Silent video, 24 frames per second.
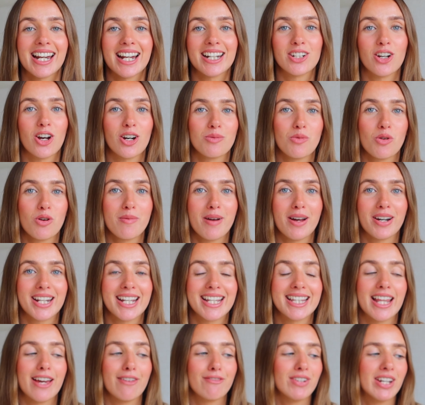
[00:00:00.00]
I talked more about it
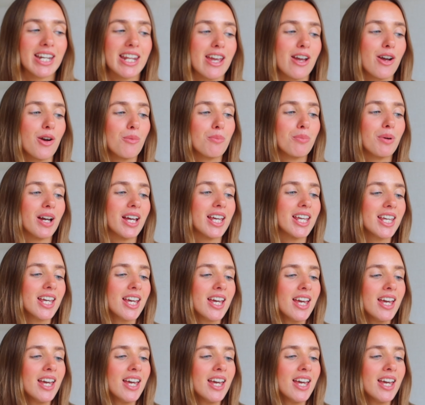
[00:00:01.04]
in that video, but